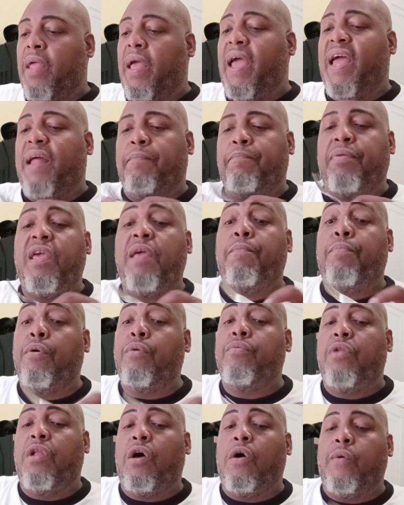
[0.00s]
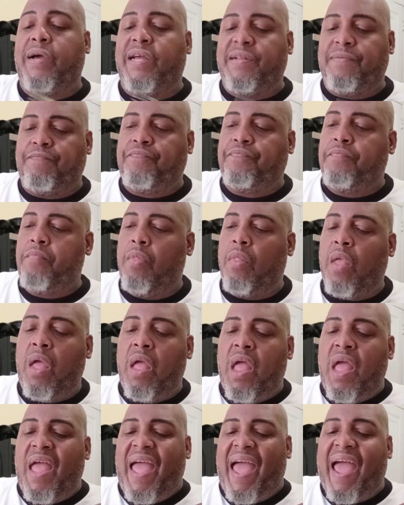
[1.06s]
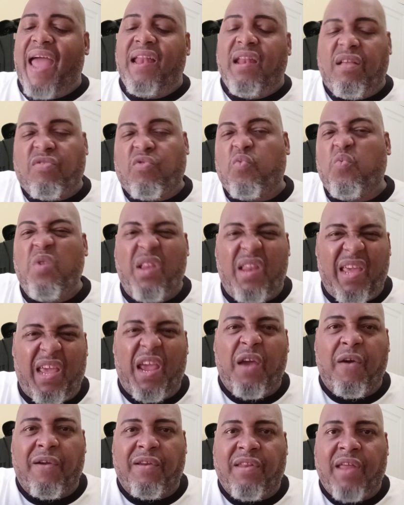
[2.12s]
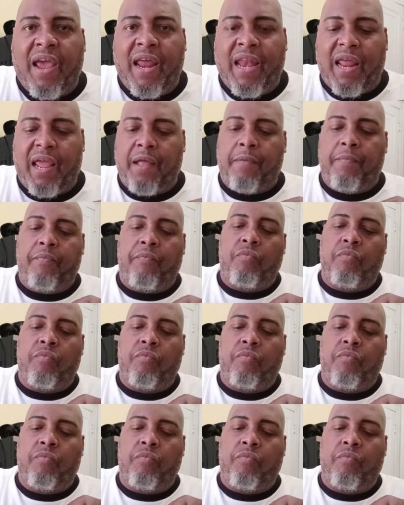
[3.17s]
And people know it, and it's really irritating.